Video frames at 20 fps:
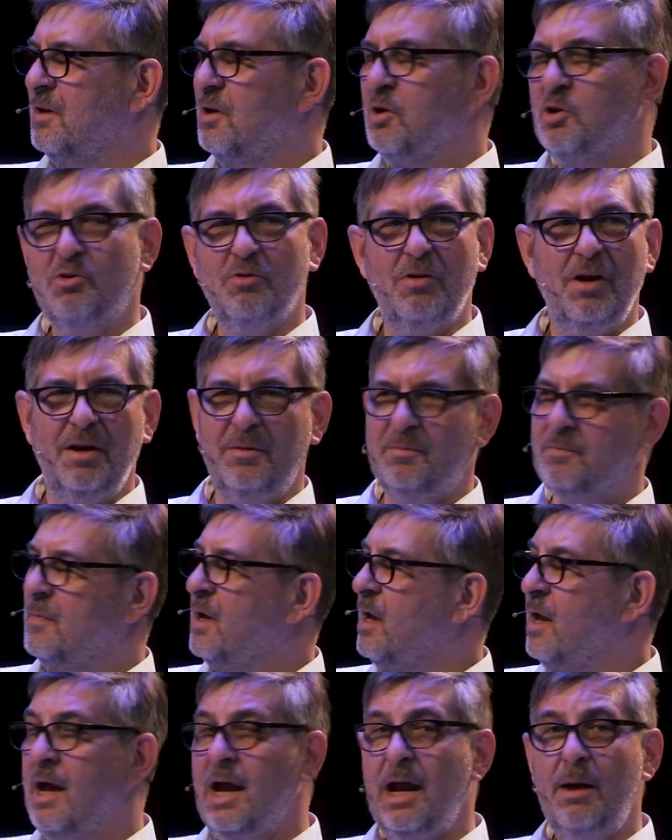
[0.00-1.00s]
Oh, great.
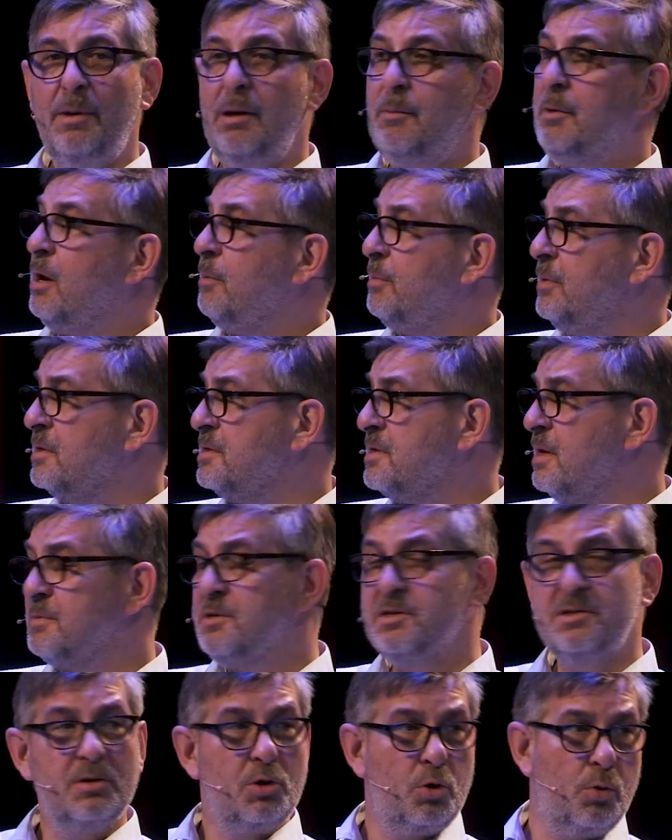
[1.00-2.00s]
How about we open this up
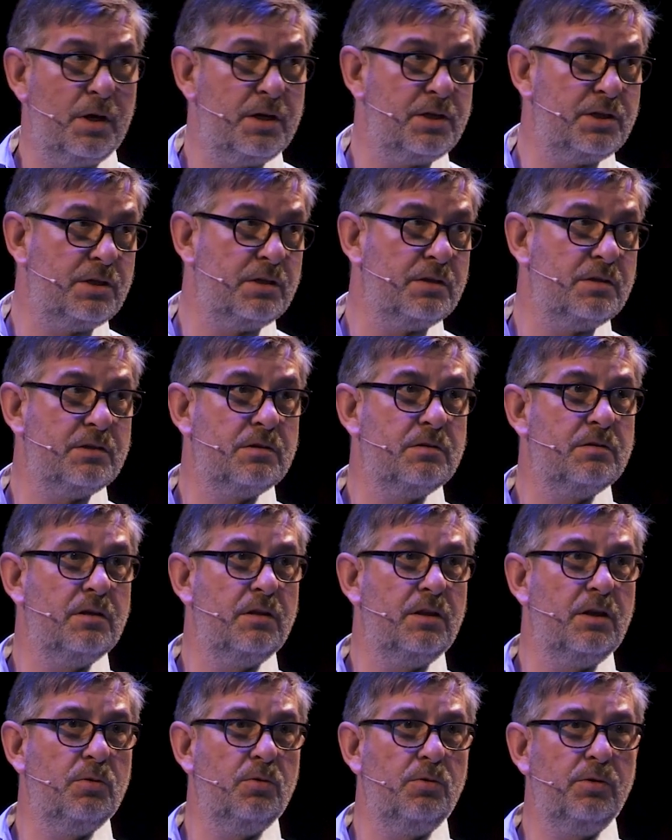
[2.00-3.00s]
to some questions to
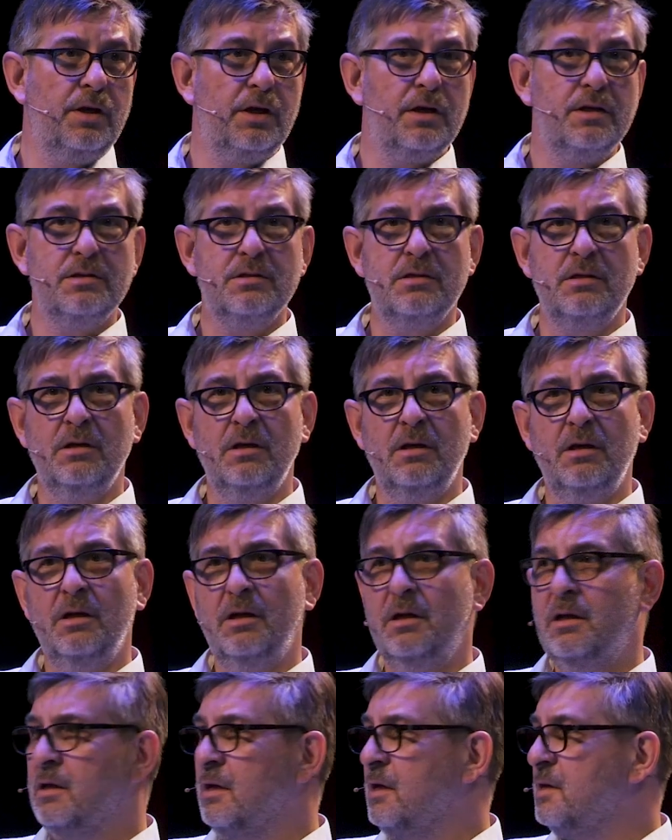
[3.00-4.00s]
the audience?
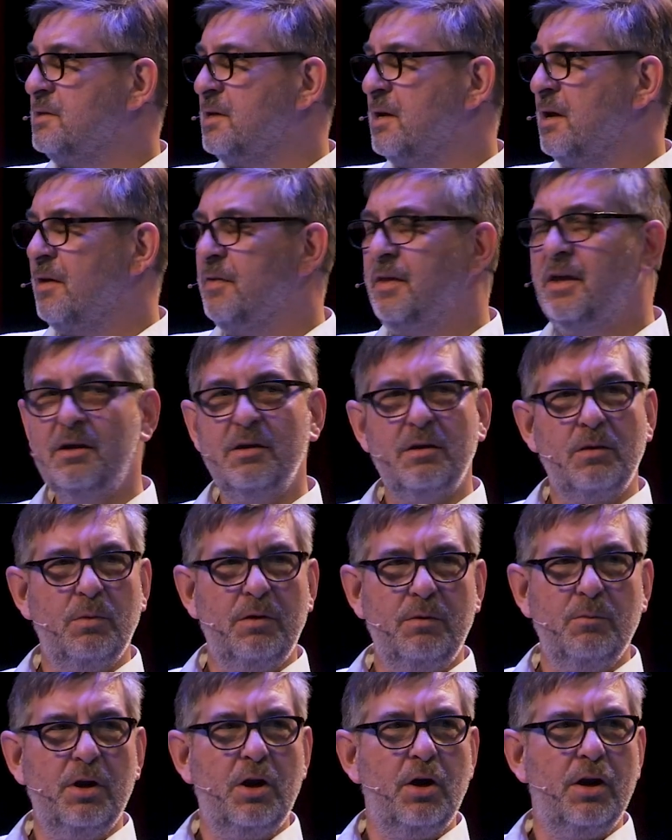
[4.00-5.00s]
Because I think
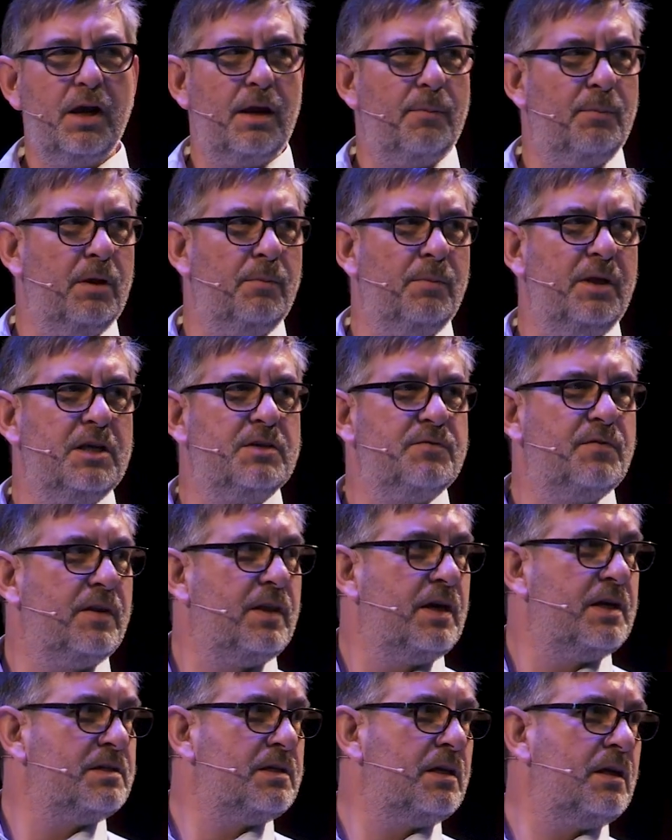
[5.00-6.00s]
we've got a couple of minutes for
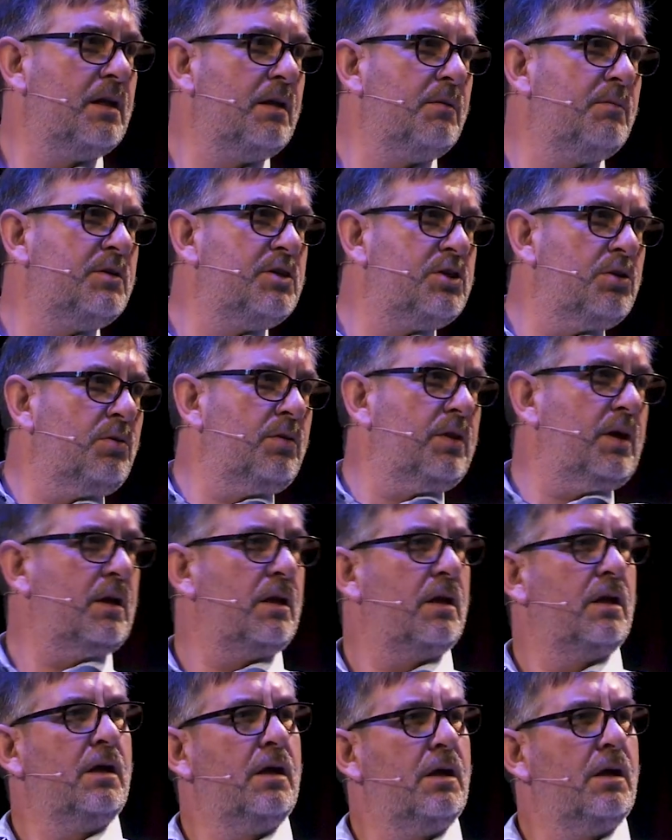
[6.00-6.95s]
this, and I'm sure that